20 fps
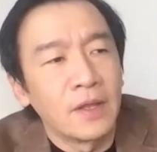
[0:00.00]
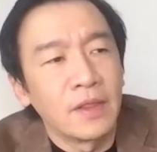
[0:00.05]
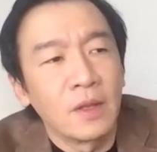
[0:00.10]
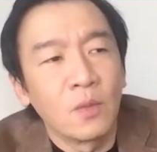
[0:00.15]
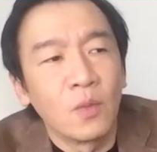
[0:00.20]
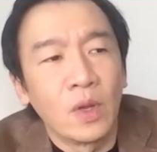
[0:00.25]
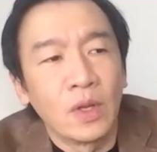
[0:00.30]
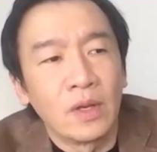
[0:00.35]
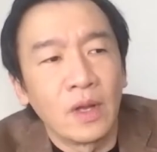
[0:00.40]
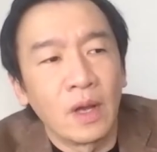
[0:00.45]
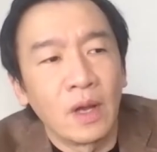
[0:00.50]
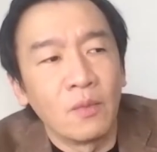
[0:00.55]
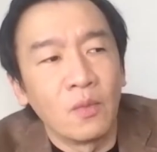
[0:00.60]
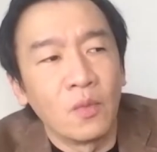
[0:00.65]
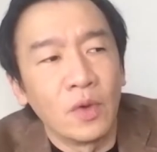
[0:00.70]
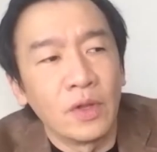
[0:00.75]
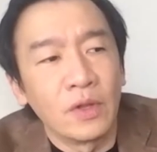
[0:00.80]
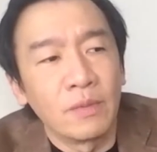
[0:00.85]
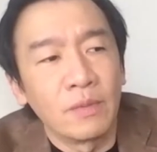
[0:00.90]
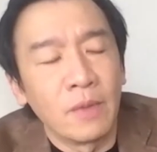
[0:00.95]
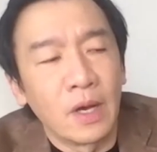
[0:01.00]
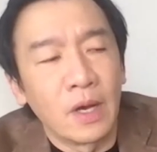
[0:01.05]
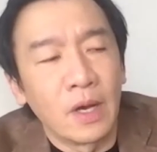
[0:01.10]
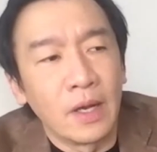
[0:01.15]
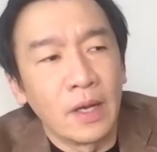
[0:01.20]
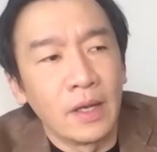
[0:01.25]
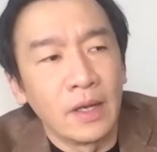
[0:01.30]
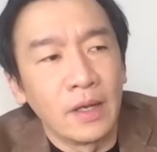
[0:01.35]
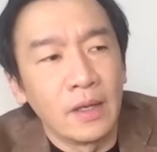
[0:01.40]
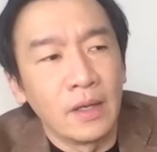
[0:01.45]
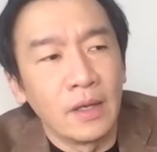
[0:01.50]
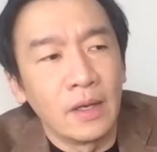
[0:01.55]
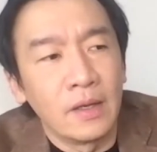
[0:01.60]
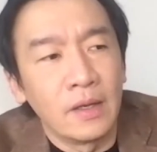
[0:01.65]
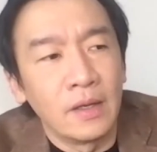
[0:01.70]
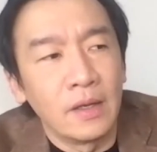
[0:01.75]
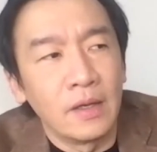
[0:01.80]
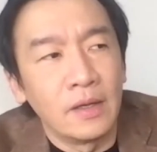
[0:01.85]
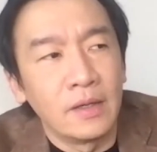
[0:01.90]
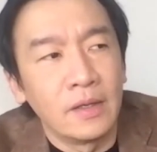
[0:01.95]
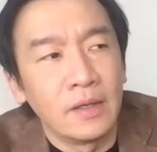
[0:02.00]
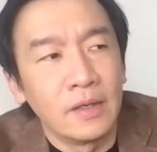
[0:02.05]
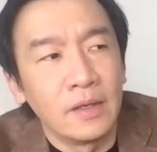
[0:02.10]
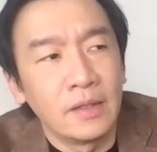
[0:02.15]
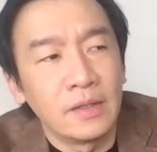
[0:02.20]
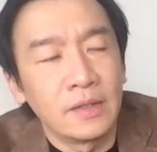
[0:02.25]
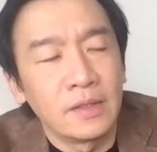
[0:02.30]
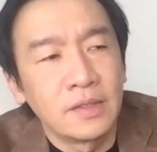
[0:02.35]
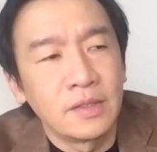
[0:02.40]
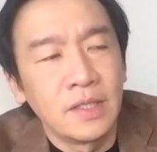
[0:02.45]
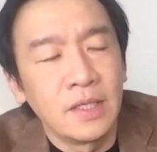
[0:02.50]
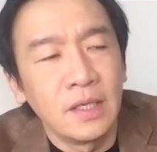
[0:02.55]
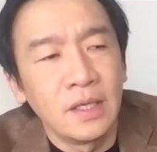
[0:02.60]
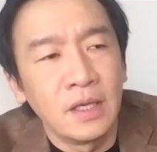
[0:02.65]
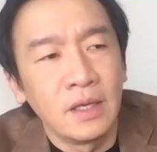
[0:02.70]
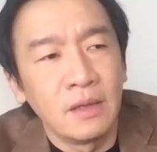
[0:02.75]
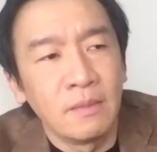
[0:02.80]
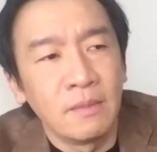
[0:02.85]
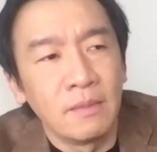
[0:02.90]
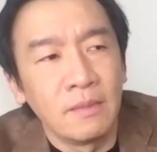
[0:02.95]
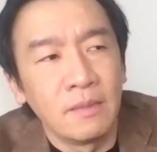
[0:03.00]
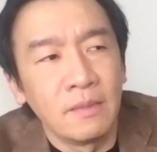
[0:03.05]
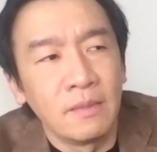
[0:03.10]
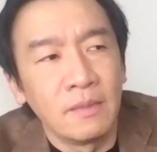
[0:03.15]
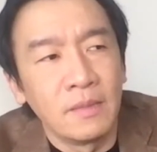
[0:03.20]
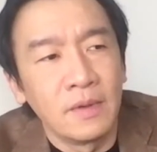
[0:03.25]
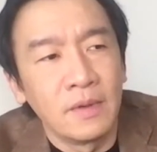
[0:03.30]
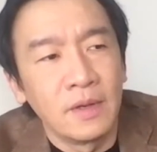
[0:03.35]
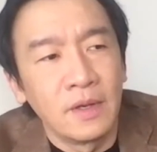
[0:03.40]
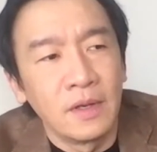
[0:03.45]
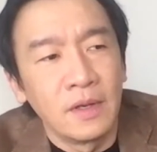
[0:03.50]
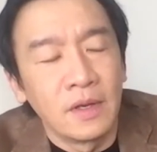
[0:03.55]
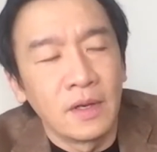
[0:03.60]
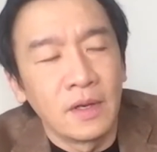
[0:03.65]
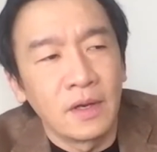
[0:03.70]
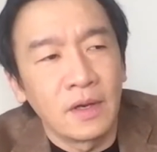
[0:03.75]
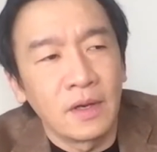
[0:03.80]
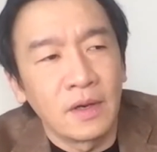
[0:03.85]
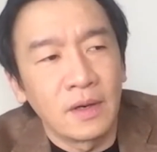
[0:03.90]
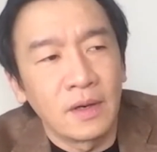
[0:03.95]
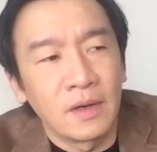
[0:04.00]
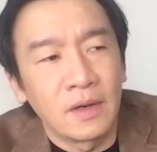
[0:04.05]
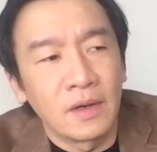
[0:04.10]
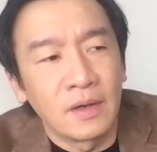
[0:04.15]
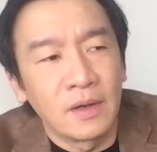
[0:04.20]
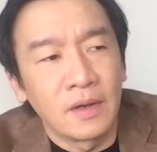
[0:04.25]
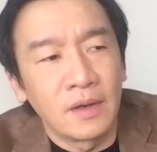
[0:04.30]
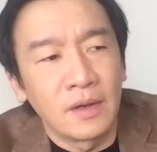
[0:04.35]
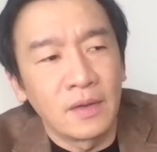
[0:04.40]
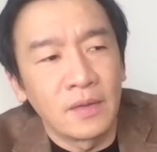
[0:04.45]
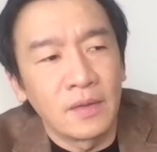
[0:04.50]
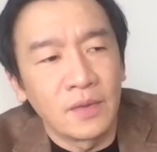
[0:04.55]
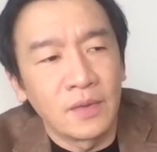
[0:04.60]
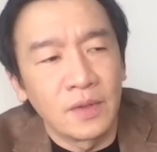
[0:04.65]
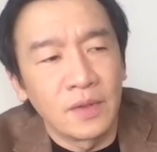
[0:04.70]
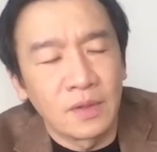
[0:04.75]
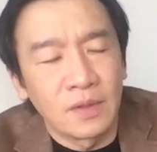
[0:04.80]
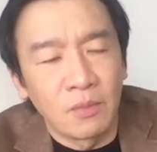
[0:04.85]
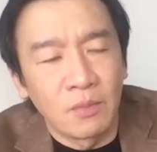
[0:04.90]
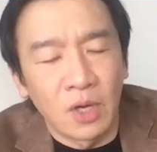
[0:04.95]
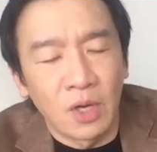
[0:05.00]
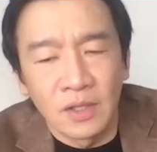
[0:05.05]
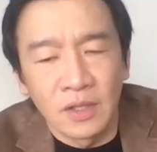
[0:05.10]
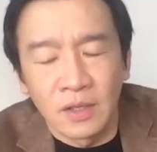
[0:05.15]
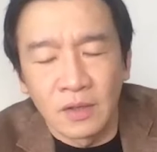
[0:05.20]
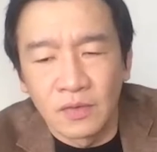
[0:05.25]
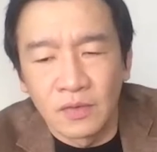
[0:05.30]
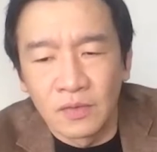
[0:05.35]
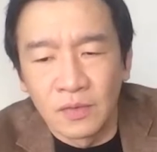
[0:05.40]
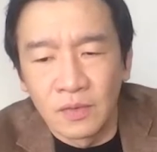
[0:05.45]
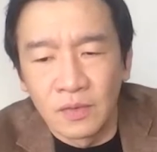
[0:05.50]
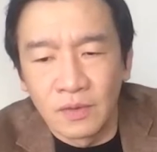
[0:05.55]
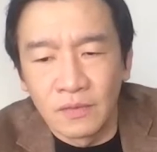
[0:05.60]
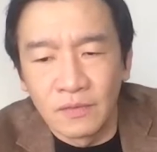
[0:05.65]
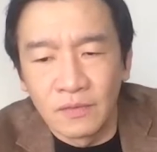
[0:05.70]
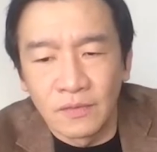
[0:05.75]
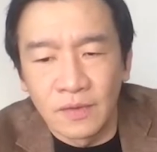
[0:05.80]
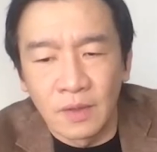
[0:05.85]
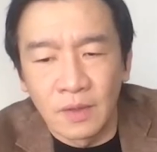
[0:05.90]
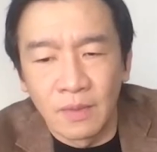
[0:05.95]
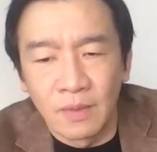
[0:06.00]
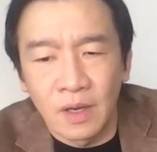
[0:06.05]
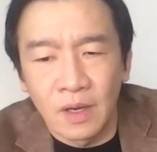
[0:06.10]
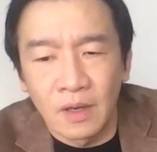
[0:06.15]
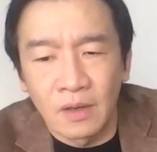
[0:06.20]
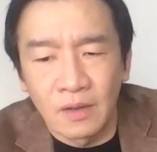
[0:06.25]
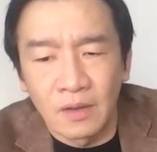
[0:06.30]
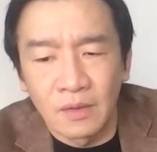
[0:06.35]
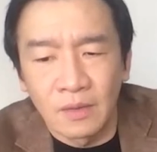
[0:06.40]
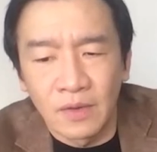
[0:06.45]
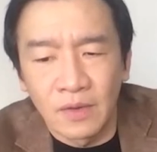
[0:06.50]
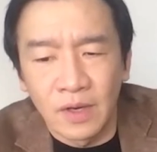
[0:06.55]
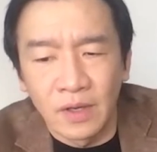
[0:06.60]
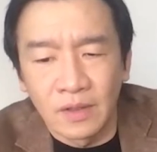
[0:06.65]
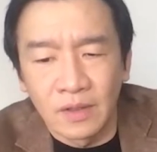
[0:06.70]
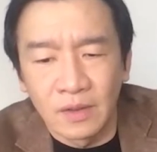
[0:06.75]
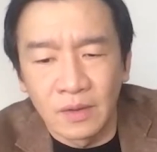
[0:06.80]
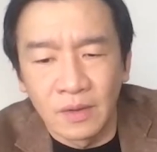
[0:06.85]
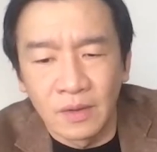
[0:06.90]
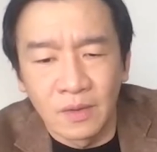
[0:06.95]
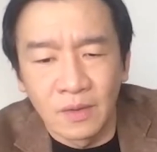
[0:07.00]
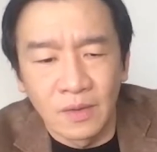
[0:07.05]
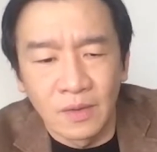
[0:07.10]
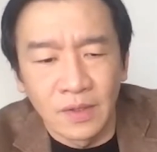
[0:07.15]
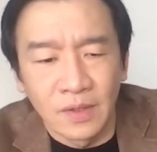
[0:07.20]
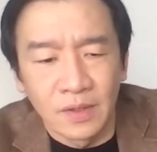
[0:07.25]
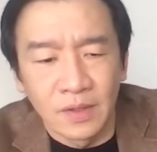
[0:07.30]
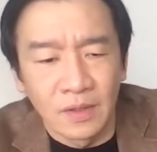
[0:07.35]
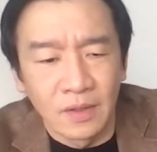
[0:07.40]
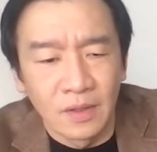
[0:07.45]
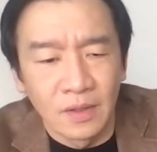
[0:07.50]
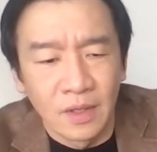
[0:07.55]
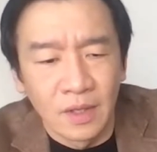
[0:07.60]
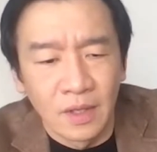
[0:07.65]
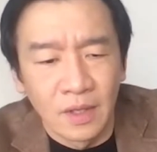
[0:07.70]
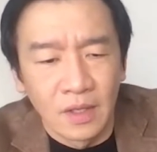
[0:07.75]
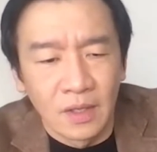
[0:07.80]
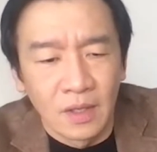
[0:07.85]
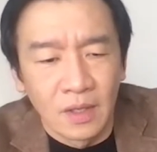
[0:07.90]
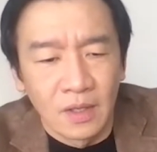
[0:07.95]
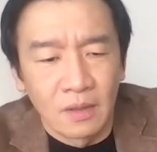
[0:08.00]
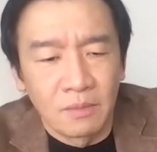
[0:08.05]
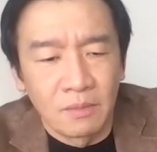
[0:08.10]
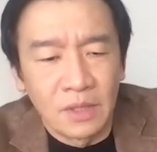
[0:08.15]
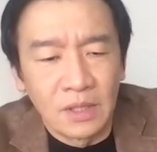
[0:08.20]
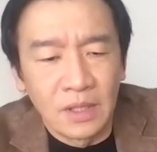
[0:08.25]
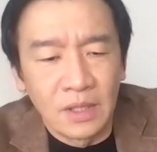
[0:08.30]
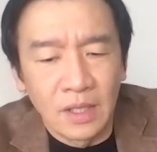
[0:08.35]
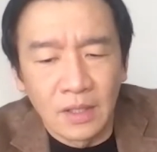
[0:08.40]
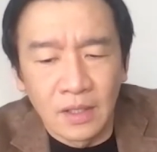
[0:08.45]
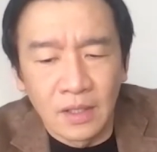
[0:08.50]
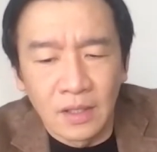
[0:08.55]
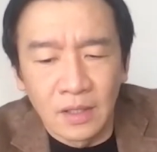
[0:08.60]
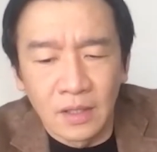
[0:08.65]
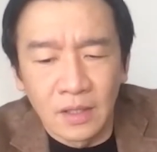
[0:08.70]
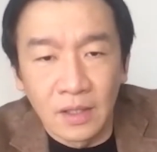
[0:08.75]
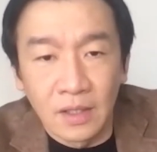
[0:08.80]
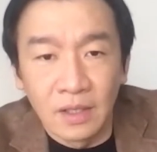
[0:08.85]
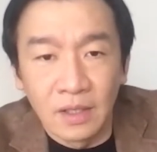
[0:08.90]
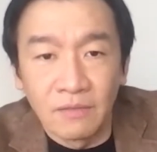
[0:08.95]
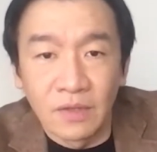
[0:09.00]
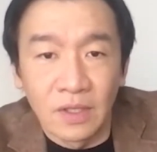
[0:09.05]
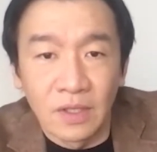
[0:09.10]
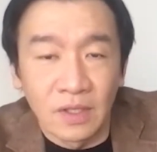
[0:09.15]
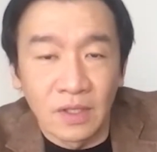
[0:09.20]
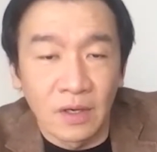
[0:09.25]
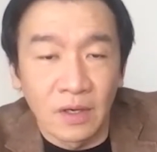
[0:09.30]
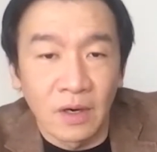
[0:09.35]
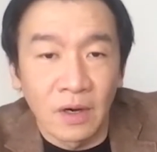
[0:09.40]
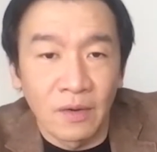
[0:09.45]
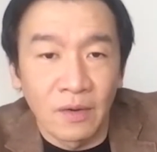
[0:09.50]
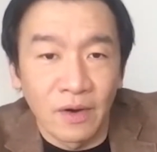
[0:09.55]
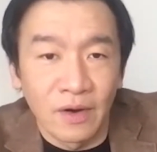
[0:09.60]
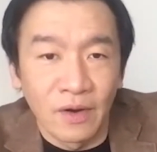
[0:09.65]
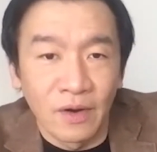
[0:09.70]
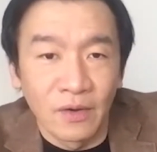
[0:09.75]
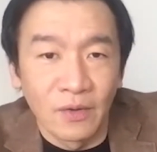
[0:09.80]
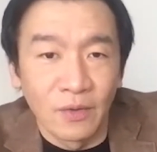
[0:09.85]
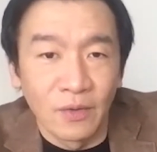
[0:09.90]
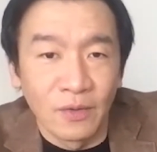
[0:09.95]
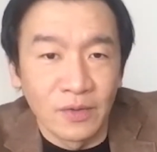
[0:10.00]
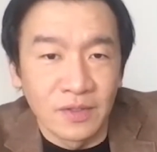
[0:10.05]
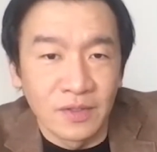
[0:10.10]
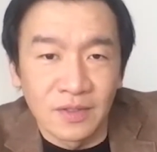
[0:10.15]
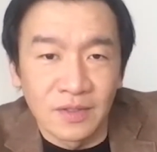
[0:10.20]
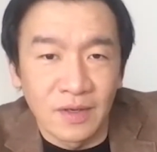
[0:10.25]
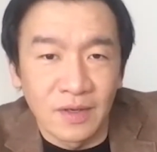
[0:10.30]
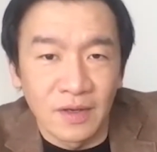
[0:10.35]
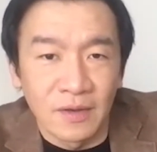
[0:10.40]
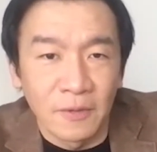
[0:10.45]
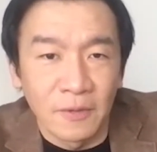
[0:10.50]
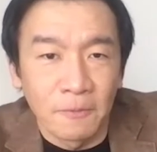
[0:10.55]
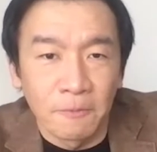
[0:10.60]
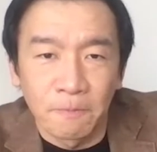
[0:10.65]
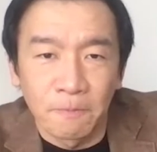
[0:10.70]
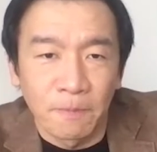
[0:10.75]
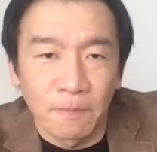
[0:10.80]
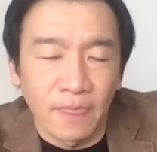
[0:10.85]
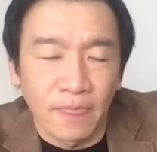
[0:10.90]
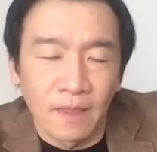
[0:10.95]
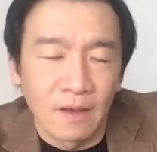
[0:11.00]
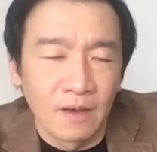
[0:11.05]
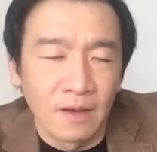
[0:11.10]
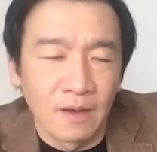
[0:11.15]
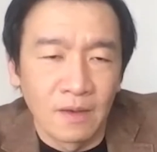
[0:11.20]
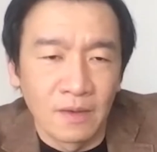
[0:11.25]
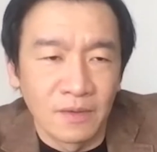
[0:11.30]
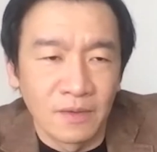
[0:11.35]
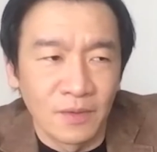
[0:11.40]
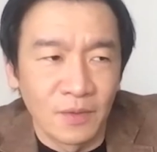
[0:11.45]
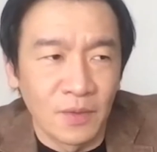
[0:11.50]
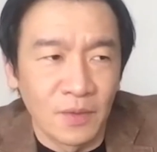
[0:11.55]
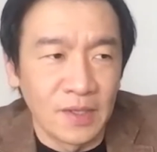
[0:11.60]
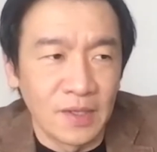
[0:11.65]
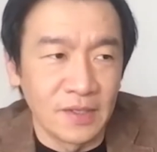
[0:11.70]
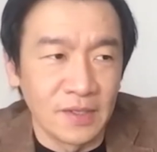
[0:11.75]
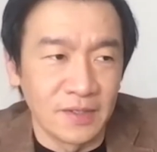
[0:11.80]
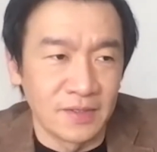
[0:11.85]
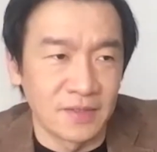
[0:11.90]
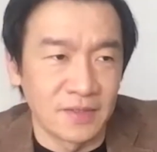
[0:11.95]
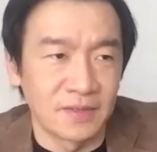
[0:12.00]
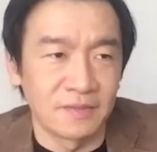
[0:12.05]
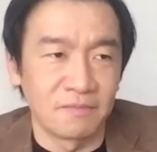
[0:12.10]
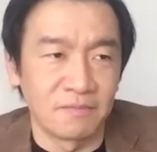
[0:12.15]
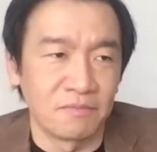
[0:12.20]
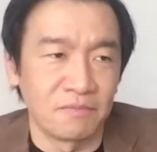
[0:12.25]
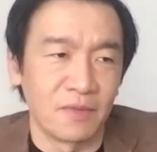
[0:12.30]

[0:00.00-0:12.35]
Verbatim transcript: I think when I'm with my uh, team, uh, the, the motley crew of Kabal, Reiko, and Mileena, and even Nitara, who's uh, who is